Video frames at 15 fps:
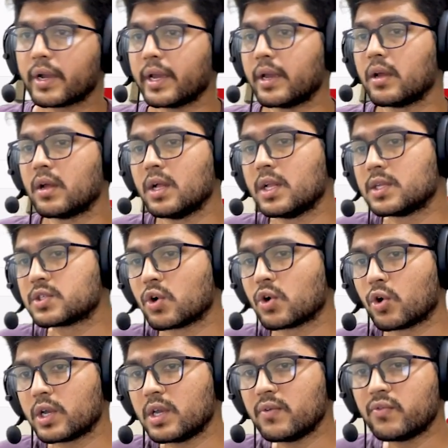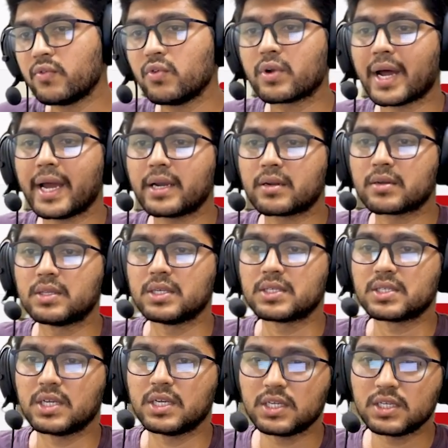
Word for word: Okay, so if you write this